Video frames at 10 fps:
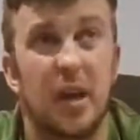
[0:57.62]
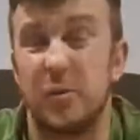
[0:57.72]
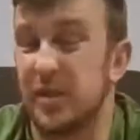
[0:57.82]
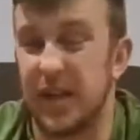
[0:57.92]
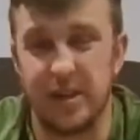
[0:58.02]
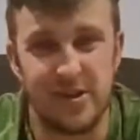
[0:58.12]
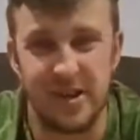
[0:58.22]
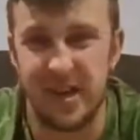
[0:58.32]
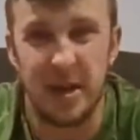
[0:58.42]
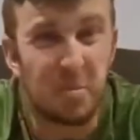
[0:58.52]
I want to say
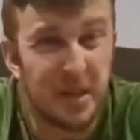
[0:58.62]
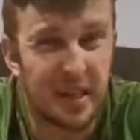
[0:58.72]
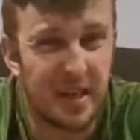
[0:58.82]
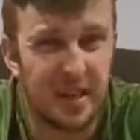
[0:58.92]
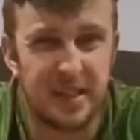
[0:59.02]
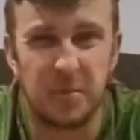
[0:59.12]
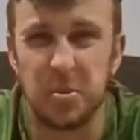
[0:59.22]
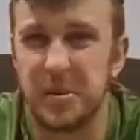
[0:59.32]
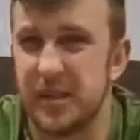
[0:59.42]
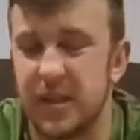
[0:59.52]
98% of their
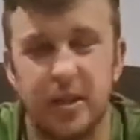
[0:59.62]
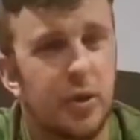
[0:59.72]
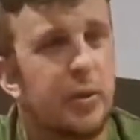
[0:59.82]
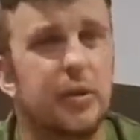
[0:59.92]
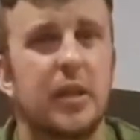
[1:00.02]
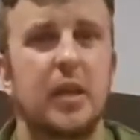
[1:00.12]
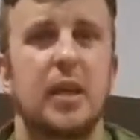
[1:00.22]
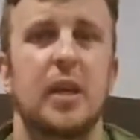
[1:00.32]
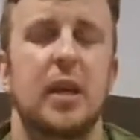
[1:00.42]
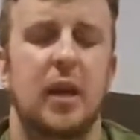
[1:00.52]
supplements I use.
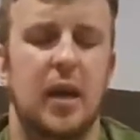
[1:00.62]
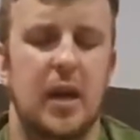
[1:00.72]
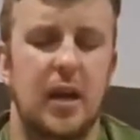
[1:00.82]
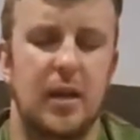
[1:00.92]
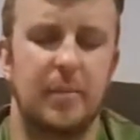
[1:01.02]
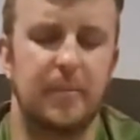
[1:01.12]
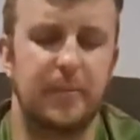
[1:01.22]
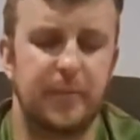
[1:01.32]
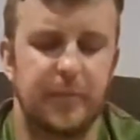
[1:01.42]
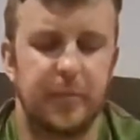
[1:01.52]

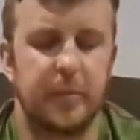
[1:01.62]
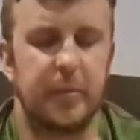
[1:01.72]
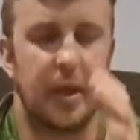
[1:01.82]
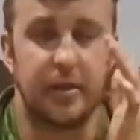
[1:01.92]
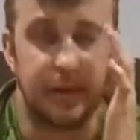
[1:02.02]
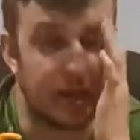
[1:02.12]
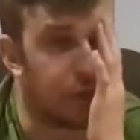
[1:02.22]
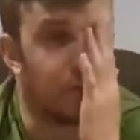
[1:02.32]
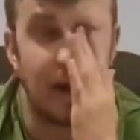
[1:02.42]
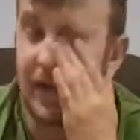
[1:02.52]
They're
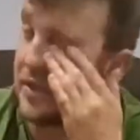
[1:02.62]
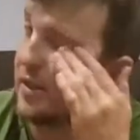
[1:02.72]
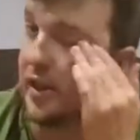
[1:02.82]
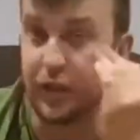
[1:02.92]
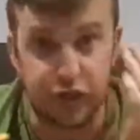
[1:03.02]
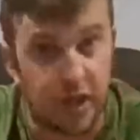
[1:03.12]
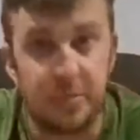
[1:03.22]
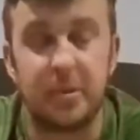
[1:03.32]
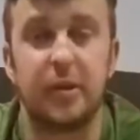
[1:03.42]
great. They're cheap.